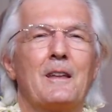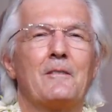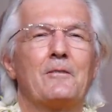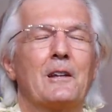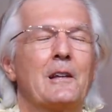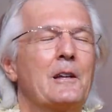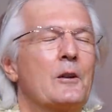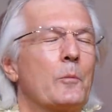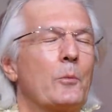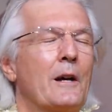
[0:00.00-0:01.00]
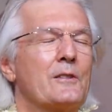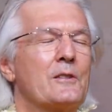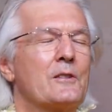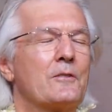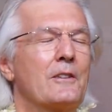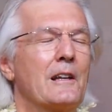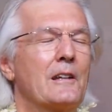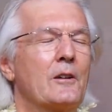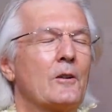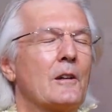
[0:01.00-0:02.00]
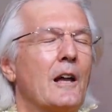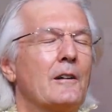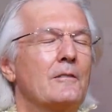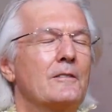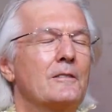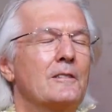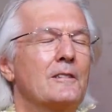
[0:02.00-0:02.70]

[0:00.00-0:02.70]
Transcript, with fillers: feeling her presence, feeling her love.